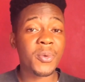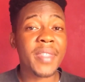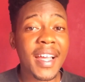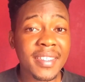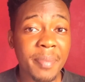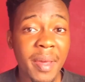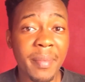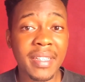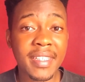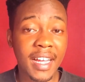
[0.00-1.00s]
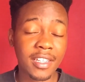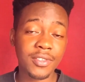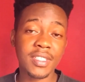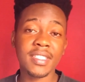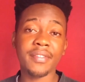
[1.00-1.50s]
that's my Met Gala
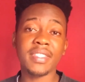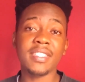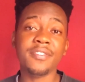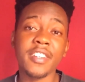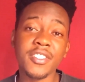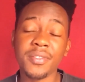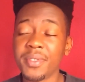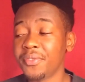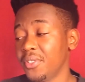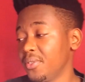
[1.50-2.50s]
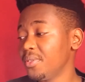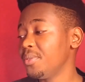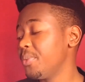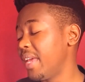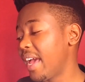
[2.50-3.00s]
2017 fashion review.
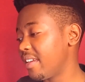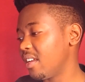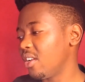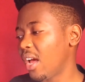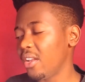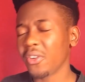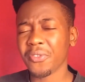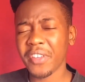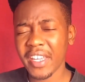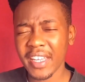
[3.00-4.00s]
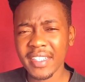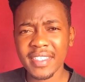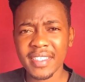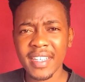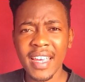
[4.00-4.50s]
We had a lot of hits
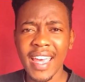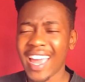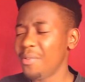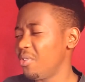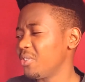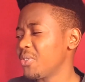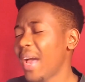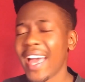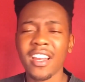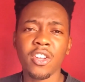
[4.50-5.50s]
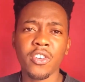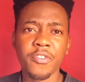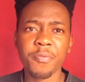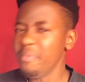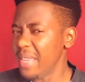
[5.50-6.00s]
and we also had a lot
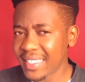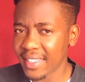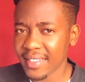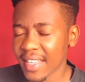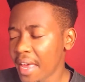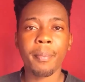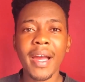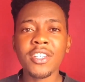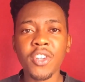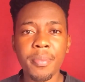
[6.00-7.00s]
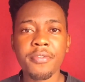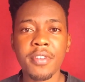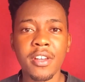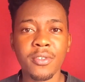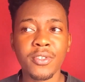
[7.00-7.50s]
of misses. My top three
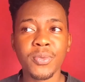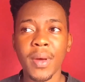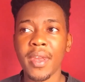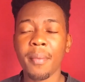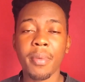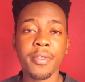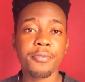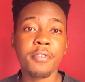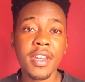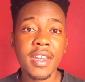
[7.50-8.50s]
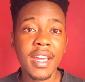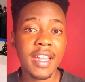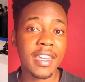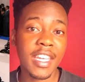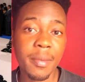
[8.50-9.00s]
looks were number three,
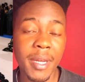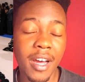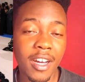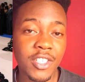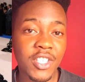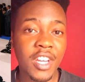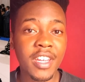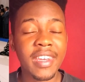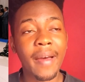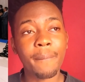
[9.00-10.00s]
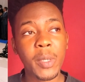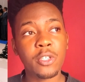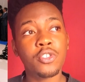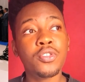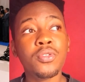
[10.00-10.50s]
Nicki Minaj, number
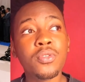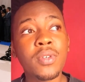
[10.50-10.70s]
two,